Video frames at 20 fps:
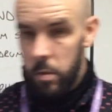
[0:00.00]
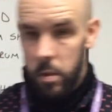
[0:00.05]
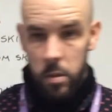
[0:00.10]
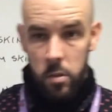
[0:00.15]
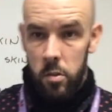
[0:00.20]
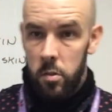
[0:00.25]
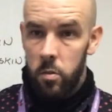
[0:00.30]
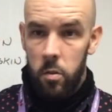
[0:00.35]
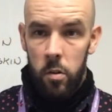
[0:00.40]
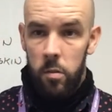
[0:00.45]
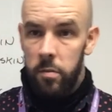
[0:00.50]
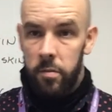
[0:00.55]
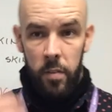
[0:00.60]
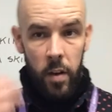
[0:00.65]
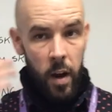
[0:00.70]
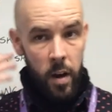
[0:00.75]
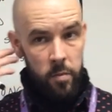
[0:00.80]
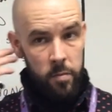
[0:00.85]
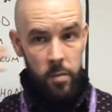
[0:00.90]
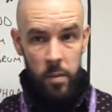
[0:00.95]
me, it's not
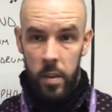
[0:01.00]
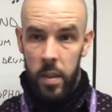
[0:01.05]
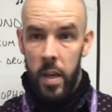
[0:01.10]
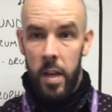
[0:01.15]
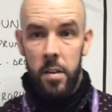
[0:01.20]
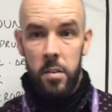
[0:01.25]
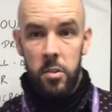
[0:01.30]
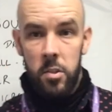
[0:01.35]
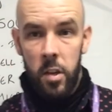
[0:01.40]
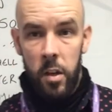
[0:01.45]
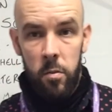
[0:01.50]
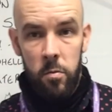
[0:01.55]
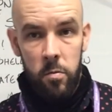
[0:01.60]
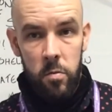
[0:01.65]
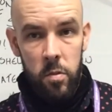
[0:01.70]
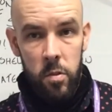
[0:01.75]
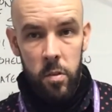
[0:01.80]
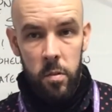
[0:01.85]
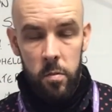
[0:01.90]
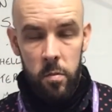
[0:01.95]
far for that
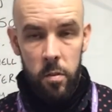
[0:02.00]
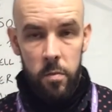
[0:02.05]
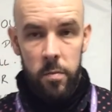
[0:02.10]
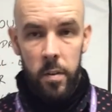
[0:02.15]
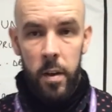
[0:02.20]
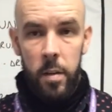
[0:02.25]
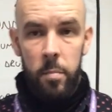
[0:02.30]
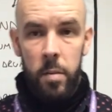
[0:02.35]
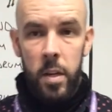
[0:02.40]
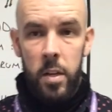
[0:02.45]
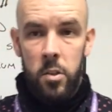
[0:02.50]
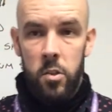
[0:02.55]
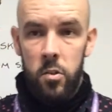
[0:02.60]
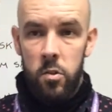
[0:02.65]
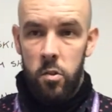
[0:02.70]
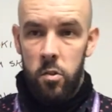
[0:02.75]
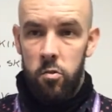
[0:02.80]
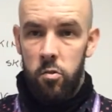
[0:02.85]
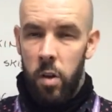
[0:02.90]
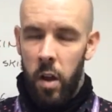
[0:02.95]
sound or
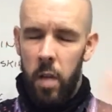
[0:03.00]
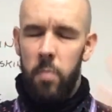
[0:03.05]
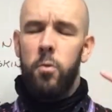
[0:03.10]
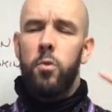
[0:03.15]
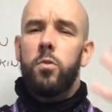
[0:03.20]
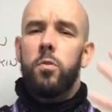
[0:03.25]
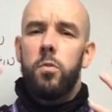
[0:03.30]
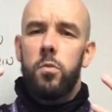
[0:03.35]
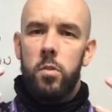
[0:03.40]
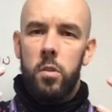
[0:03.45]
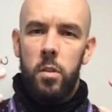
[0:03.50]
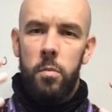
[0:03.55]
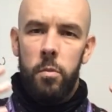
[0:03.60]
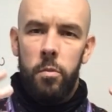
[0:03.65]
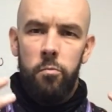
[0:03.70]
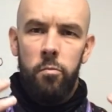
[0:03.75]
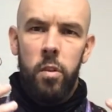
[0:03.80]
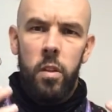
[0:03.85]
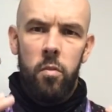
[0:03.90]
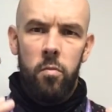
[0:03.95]
vibrations to travel, so it's going to
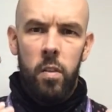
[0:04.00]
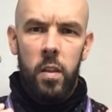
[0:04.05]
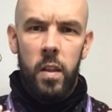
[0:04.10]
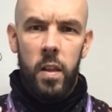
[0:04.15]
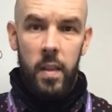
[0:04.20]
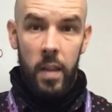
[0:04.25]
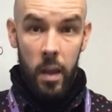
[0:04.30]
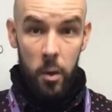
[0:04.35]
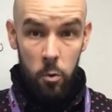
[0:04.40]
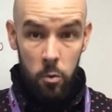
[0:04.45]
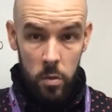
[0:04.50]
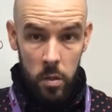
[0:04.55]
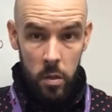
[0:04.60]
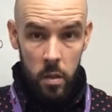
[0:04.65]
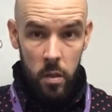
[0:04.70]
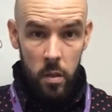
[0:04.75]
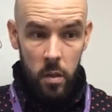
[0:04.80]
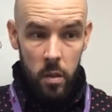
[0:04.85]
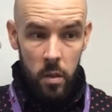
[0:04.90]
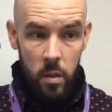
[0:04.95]
be really, really loud.
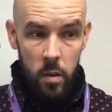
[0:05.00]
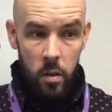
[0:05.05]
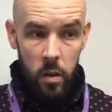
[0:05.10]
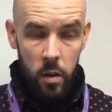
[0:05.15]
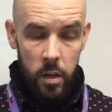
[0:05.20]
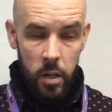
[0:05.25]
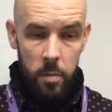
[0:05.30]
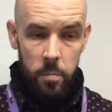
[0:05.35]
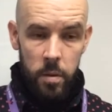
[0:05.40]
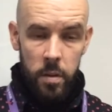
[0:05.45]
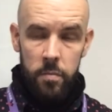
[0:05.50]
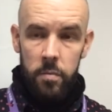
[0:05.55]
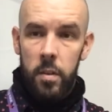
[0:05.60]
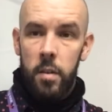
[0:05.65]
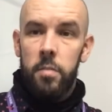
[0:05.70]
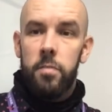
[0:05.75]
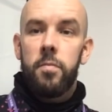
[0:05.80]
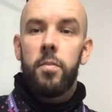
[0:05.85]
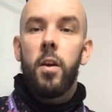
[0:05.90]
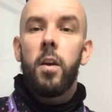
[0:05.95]
Alright, but if
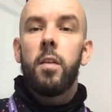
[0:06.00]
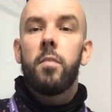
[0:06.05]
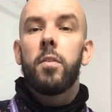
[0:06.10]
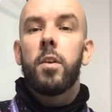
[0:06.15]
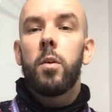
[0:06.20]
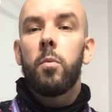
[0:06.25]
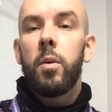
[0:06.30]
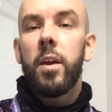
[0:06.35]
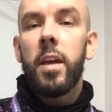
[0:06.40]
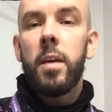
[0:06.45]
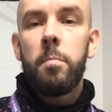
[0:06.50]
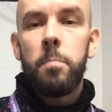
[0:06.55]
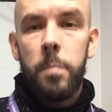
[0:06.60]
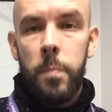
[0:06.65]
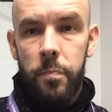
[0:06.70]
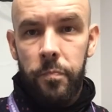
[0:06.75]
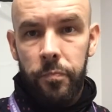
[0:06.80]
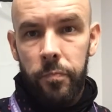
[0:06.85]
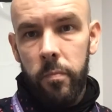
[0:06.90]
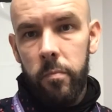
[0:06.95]
they're further away,
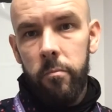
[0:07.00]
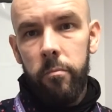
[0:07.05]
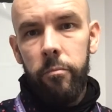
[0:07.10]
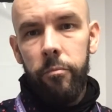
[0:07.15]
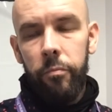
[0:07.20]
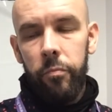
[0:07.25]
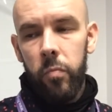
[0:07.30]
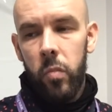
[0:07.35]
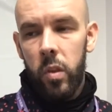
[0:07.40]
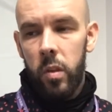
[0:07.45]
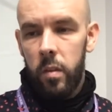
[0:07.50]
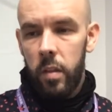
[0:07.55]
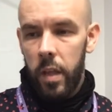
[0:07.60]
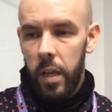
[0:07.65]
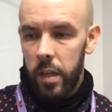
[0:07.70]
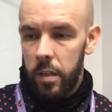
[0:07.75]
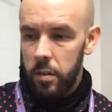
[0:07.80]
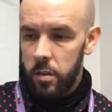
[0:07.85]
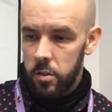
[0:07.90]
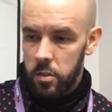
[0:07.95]

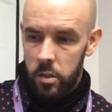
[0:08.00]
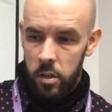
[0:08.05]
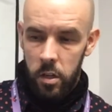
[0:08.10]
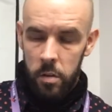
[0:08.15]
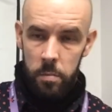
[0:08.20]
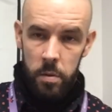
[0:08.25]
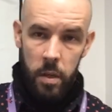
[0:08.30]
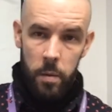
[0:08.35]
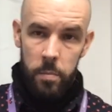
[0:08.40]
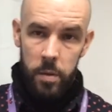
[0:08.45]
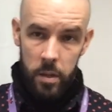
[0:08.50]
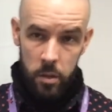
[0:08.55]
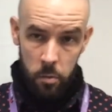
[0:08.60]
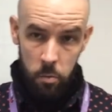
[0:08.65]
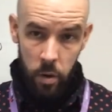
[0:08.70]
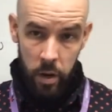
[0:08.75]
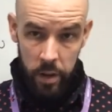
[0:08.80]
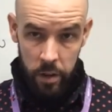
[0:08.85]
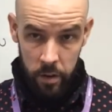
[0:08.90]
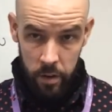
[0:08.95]
then it's going to be a bit
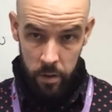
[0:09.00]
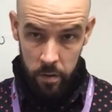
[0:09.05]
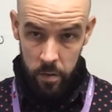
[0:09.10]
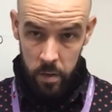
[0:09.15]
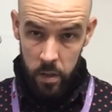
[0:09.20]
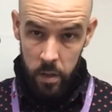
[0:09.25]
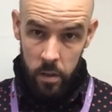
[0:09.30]
quieter.